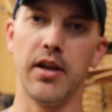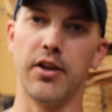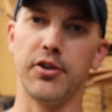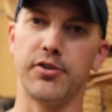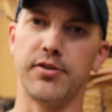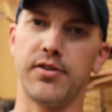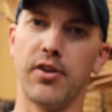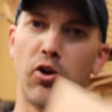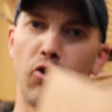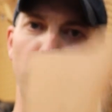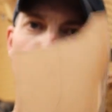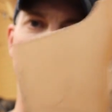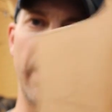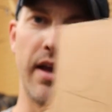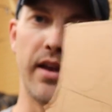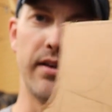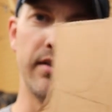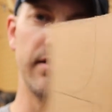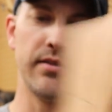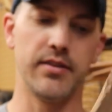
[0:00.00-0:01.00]
a sole
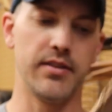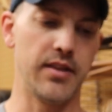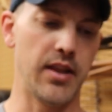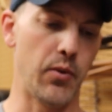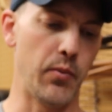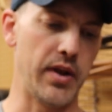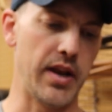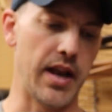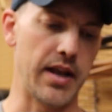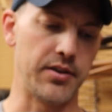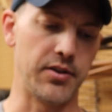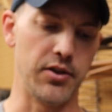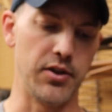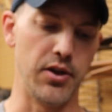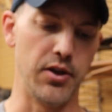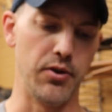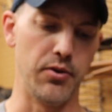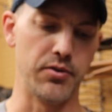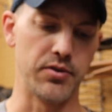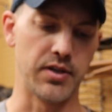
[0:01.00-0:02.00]
bin that we like to
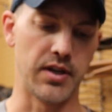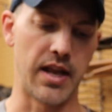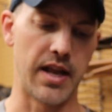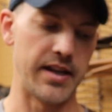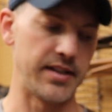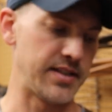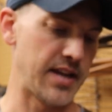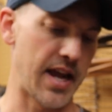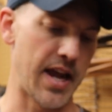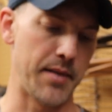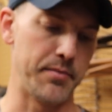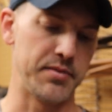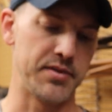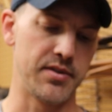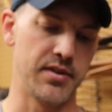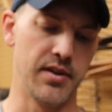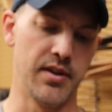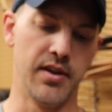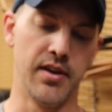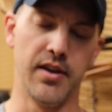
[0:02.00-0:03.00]
use a lot of
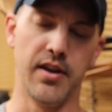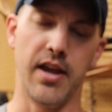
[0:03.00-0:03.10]
times